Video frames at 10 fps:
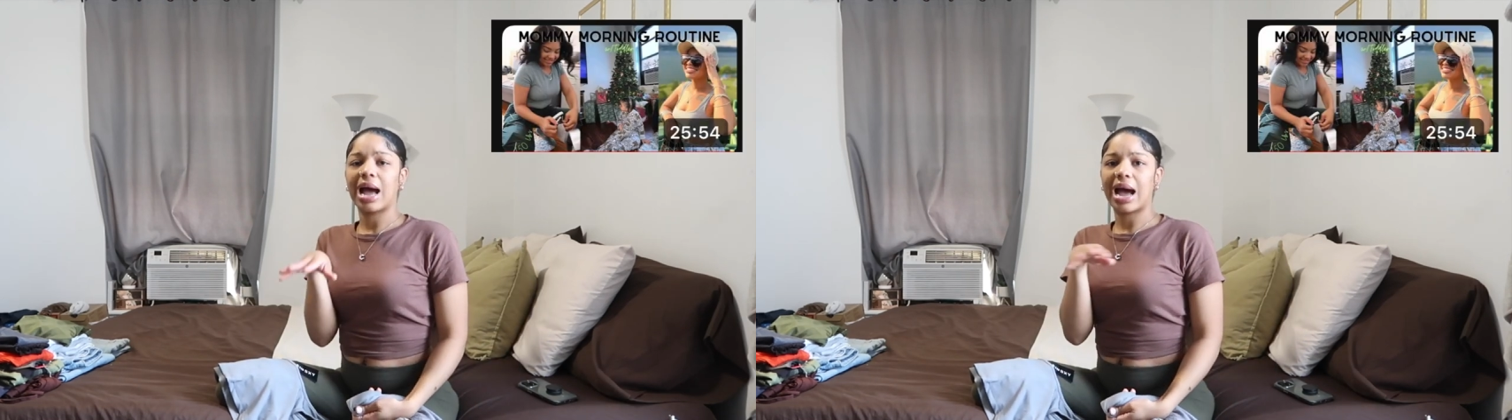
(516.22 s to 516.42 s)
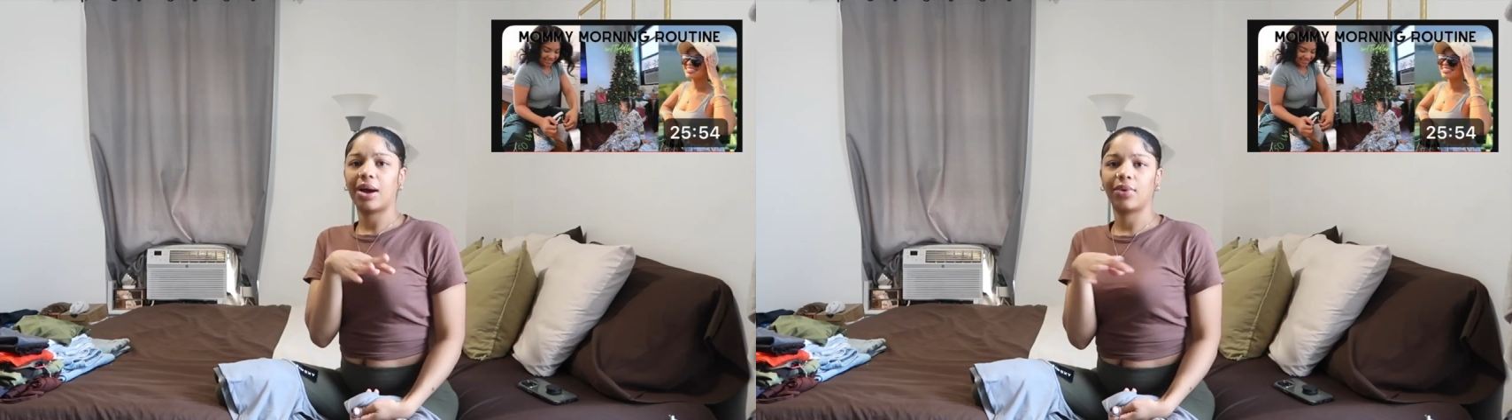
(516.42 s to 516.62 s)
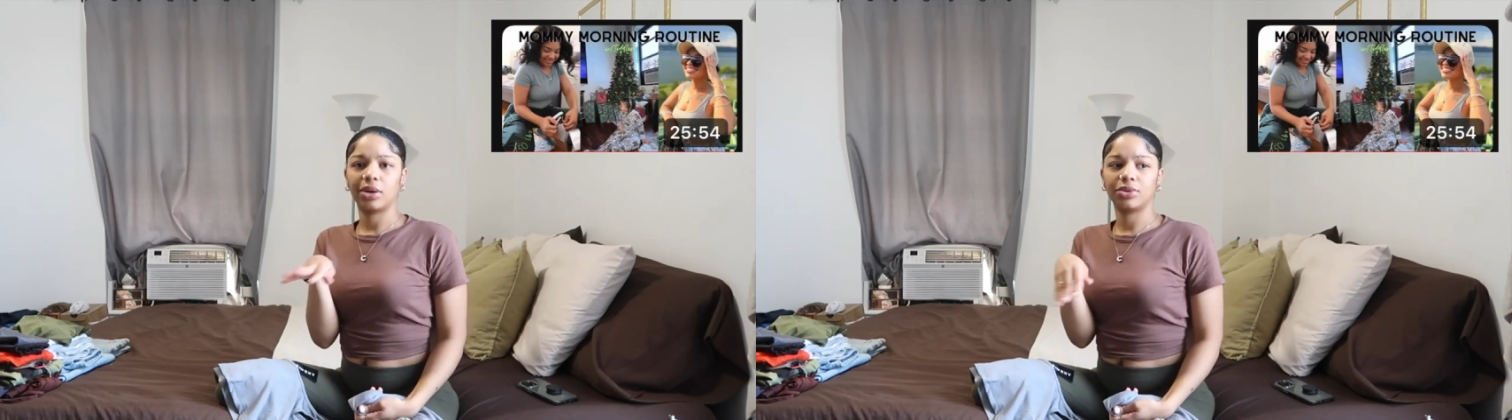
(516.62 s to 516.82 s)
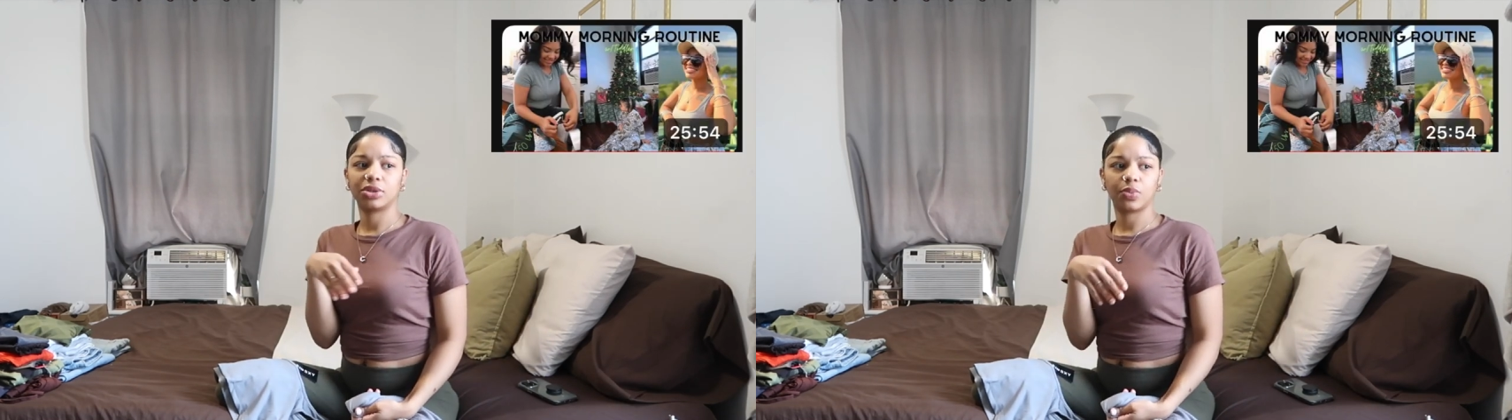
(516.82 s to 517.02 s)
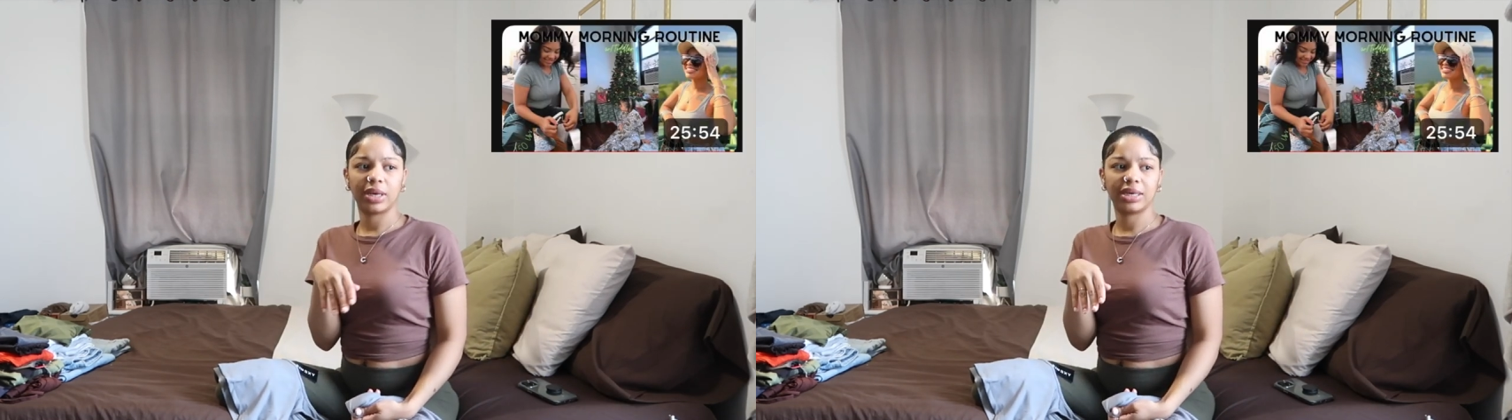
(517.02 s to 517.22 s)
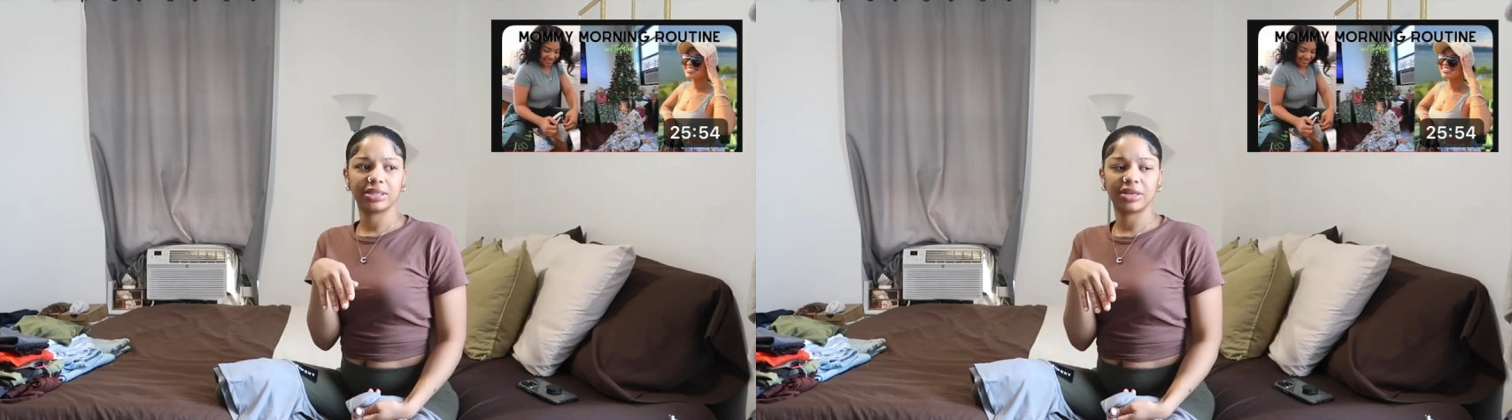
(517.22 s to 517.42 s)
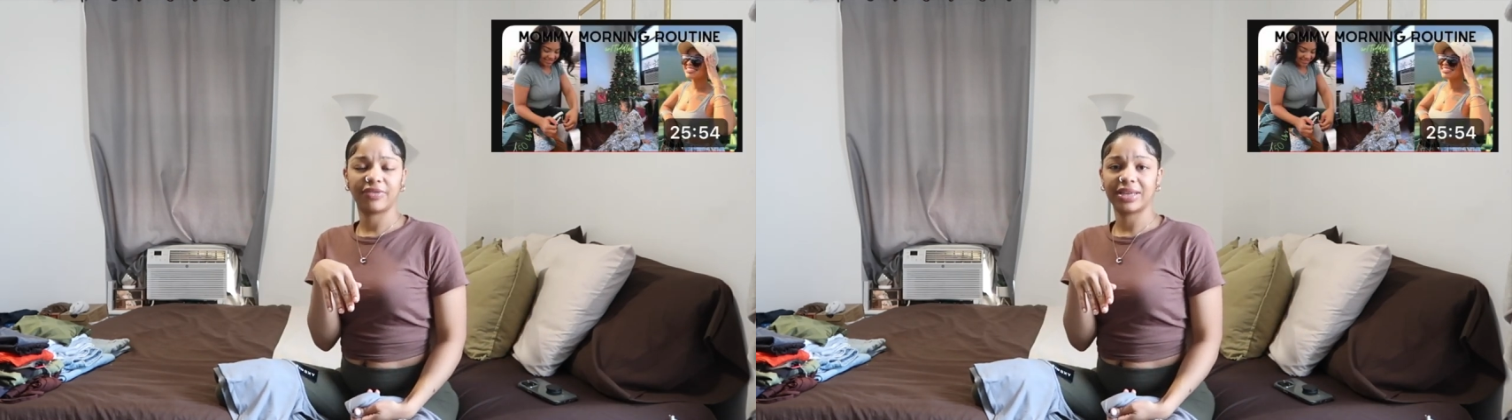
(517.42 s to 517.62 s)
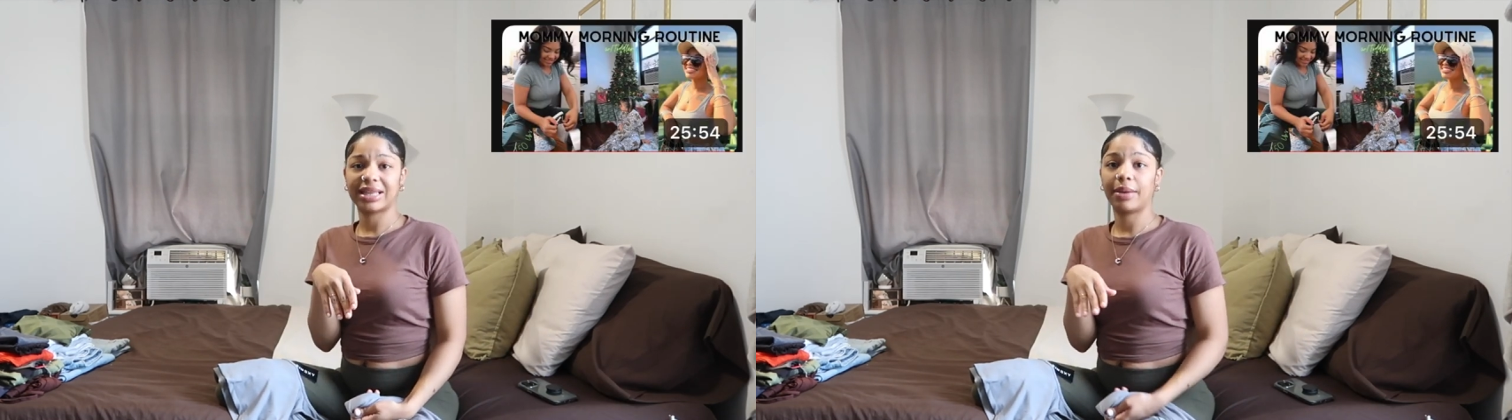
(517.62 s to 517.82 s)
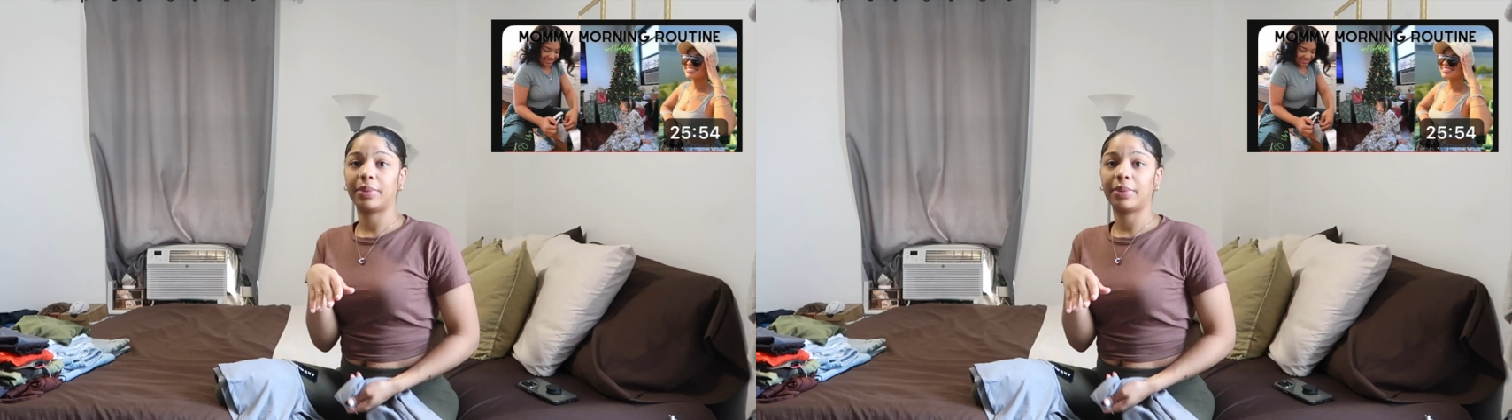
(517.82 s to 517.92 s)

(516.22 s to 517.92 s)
how I lost weight and stuff like that.